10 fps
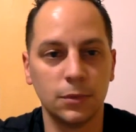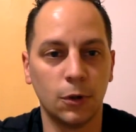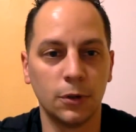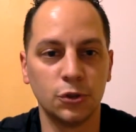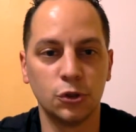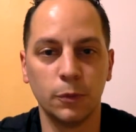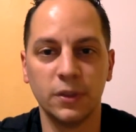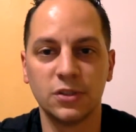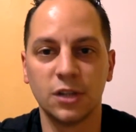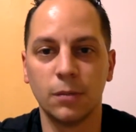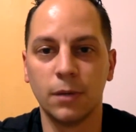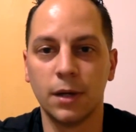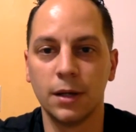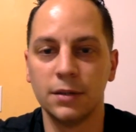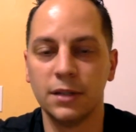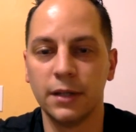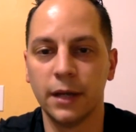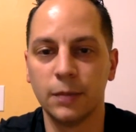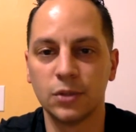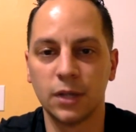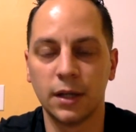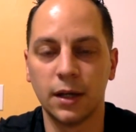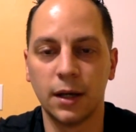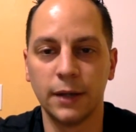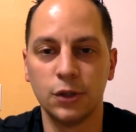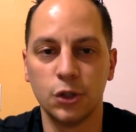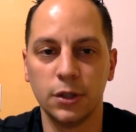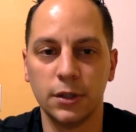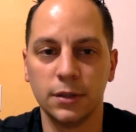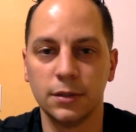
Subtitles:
Or shoot me some DMs on IG,